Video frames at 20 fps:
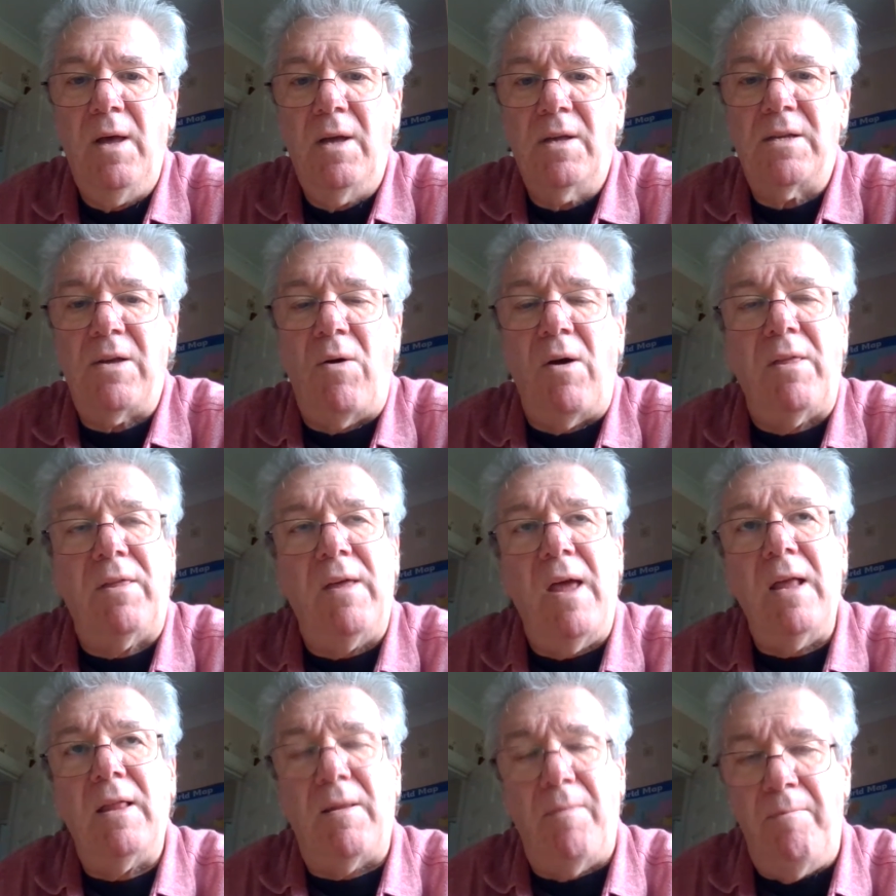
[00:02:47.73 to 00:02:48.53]
So I
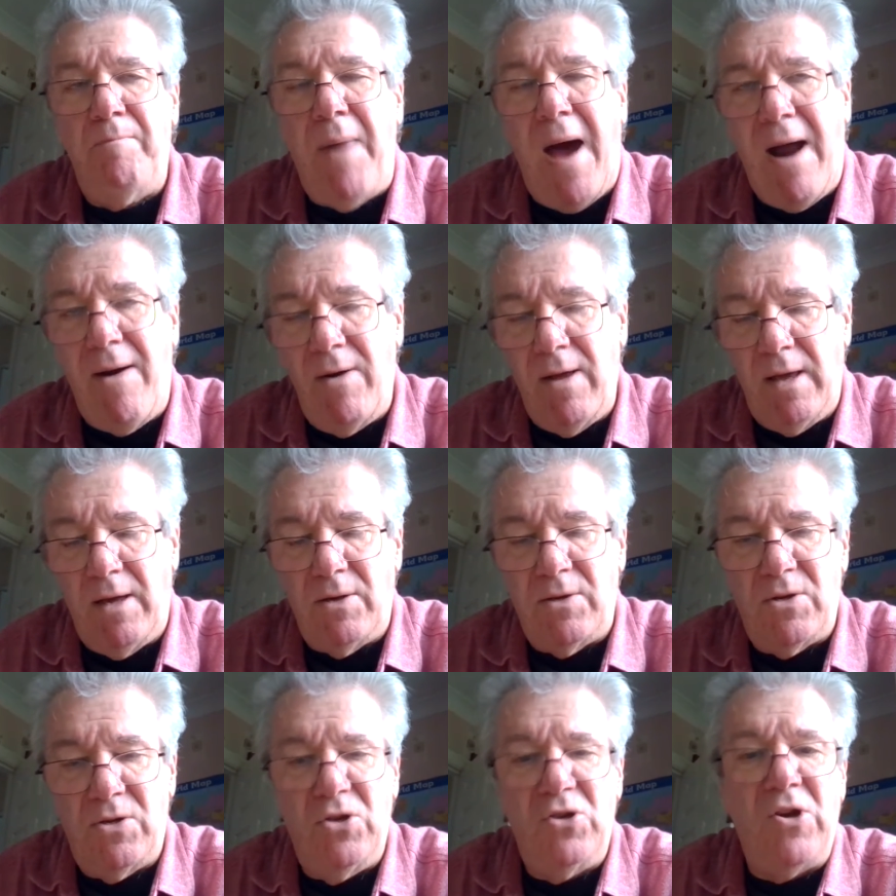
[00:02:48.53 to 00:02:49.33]
think the
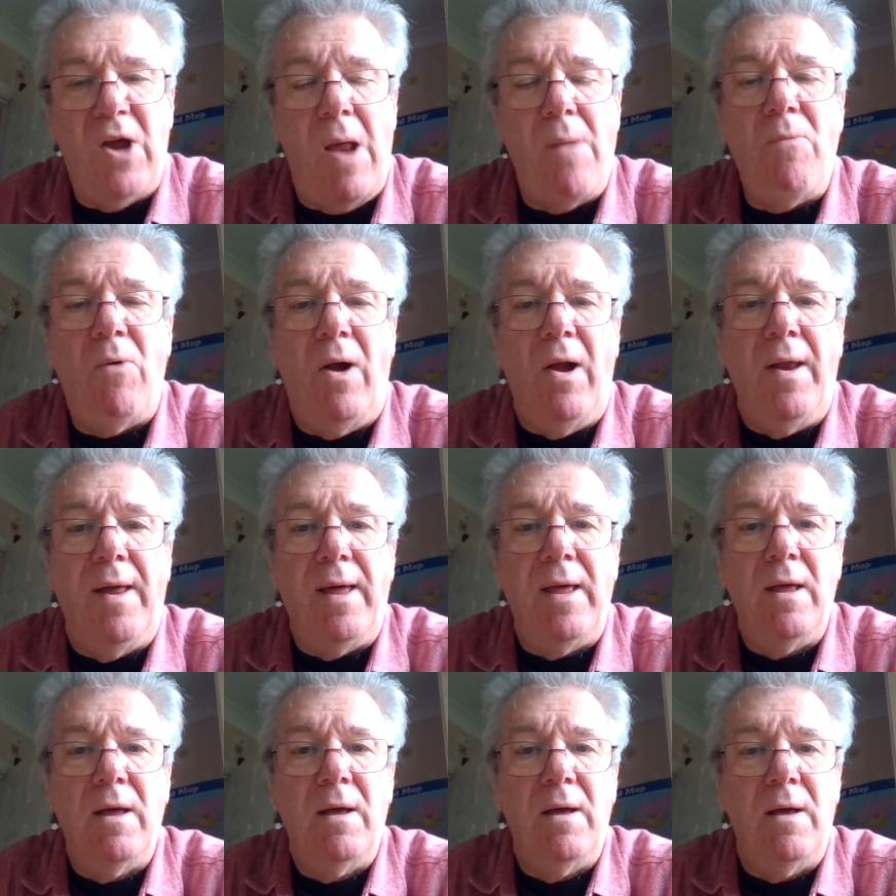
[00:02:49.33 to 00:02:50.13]
barriers
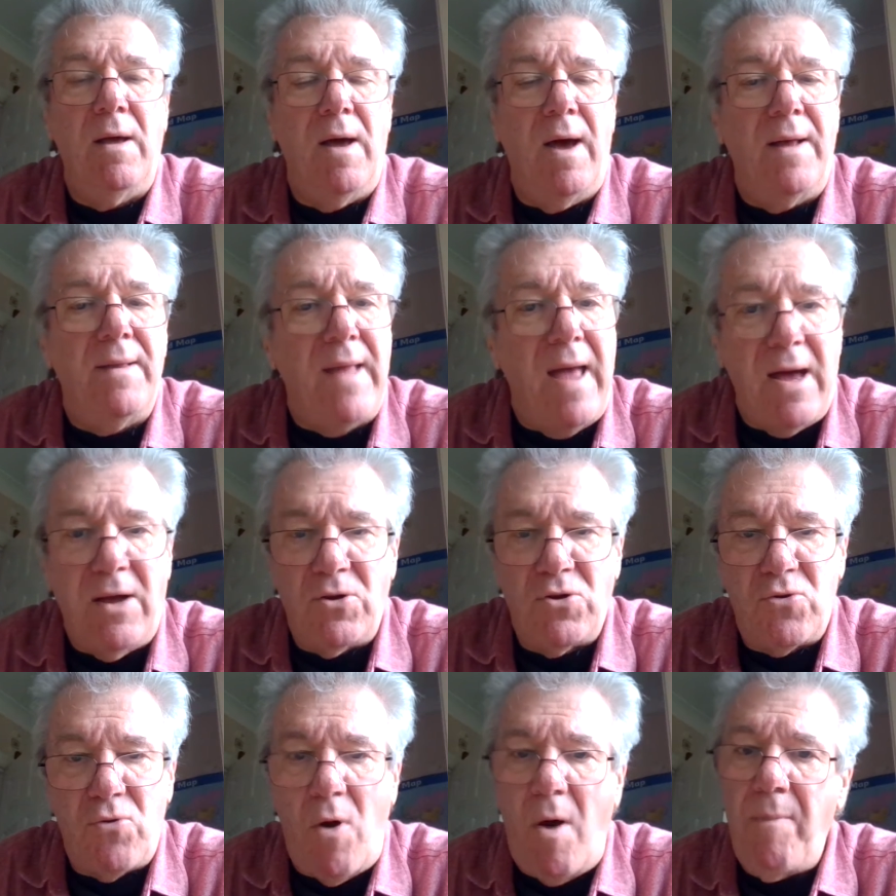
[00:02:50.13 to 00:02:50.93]
generally are now
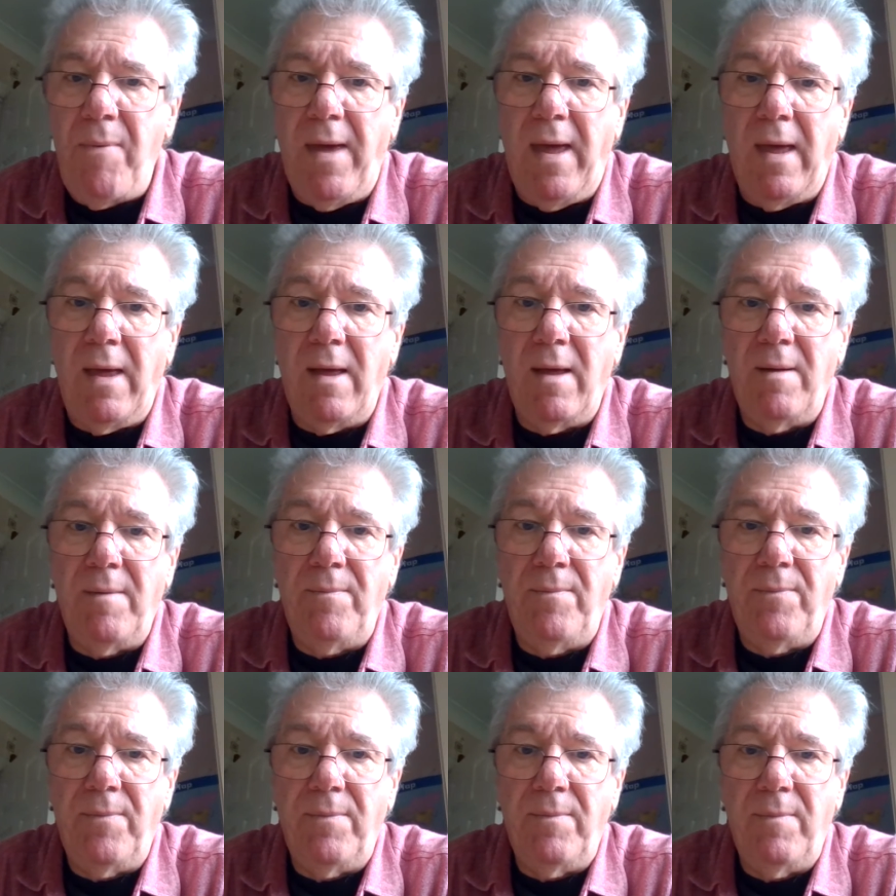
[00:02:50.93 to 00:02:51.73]
dropping,
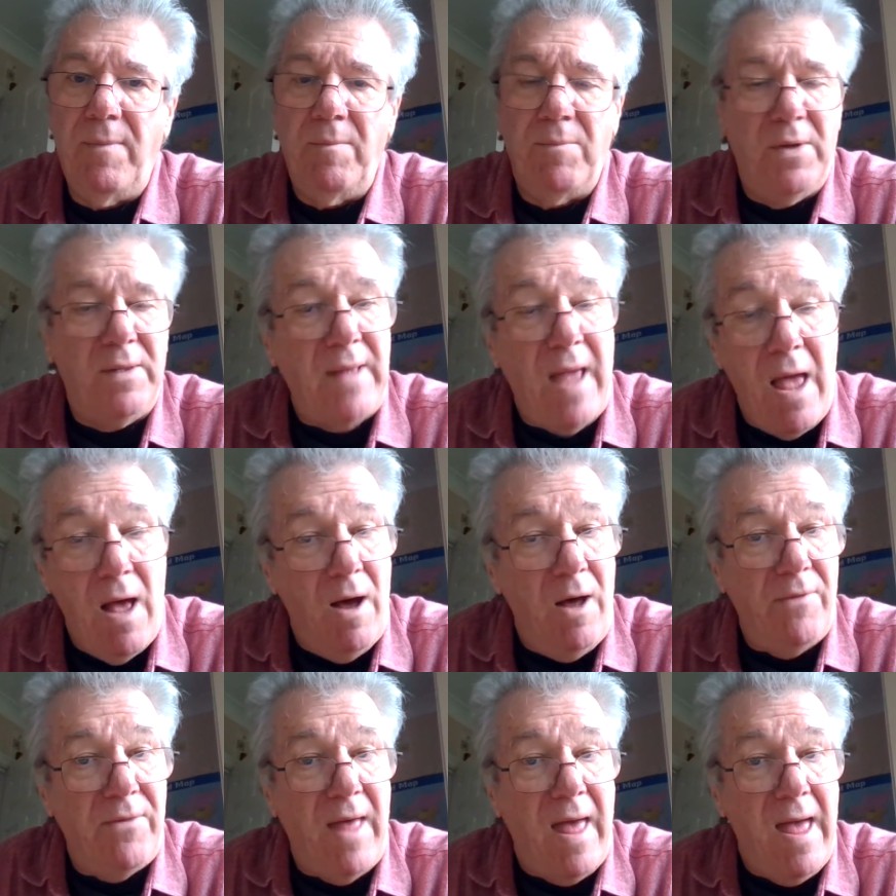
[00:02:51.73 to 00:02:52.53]
but they
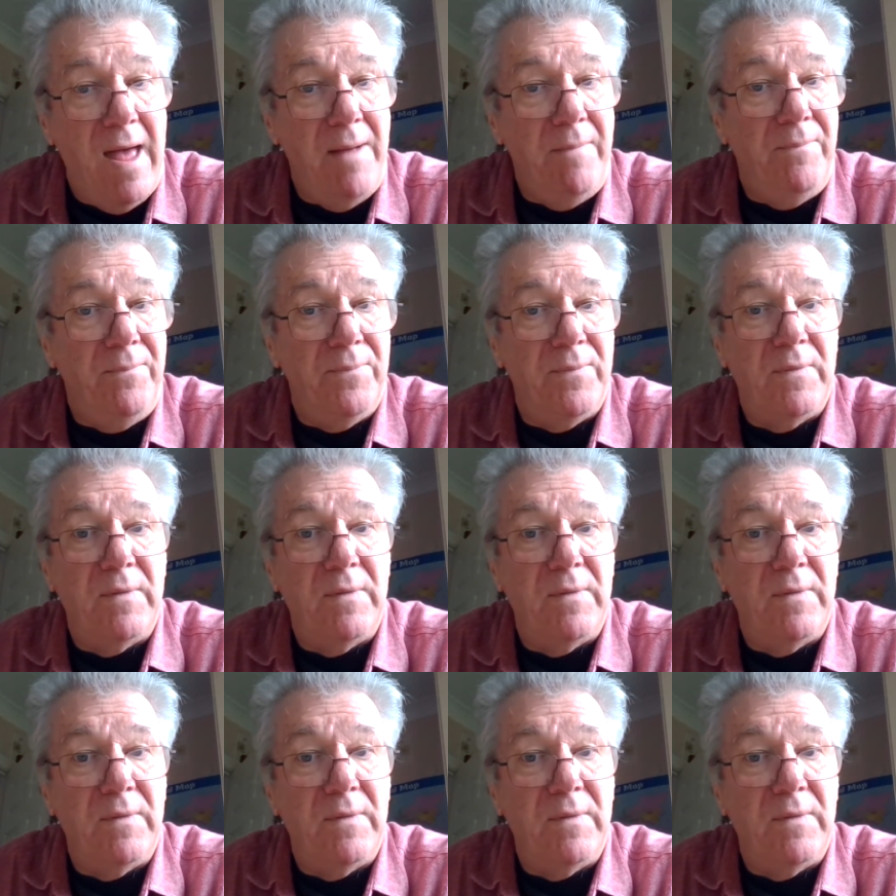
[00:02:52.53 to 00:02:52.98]
are there.